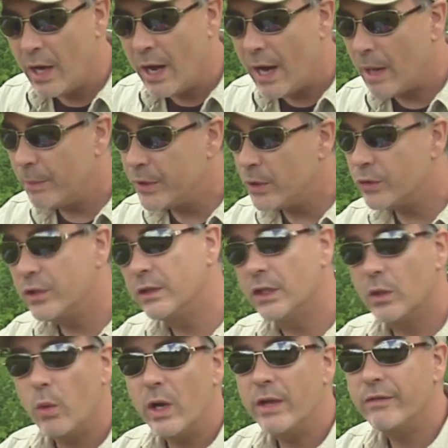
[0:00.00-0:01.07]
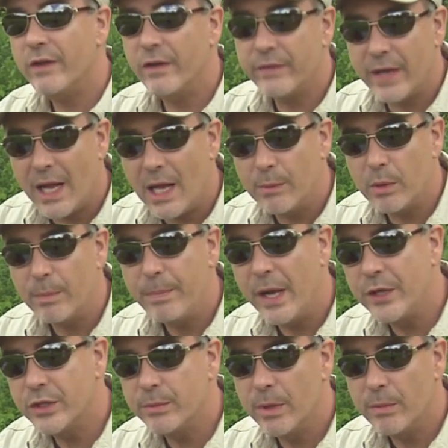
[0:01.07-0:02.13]
I'll be using the twenty-five caliber
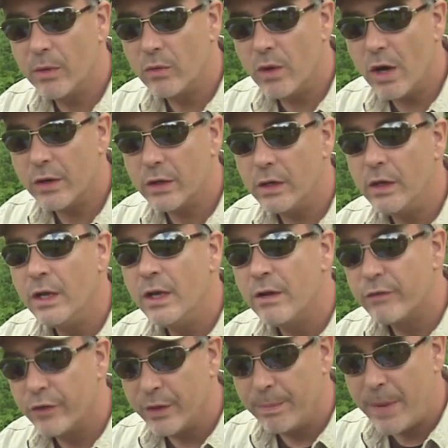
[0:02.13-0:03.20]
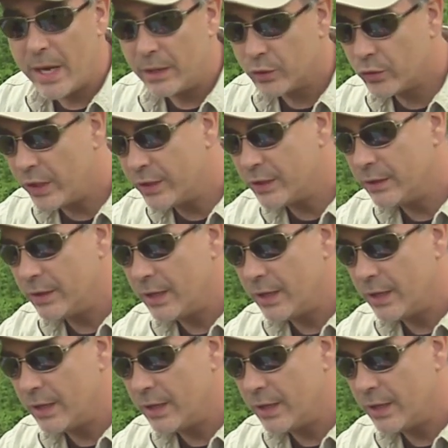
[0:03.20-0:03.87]
Benjamin Marauder for the penetration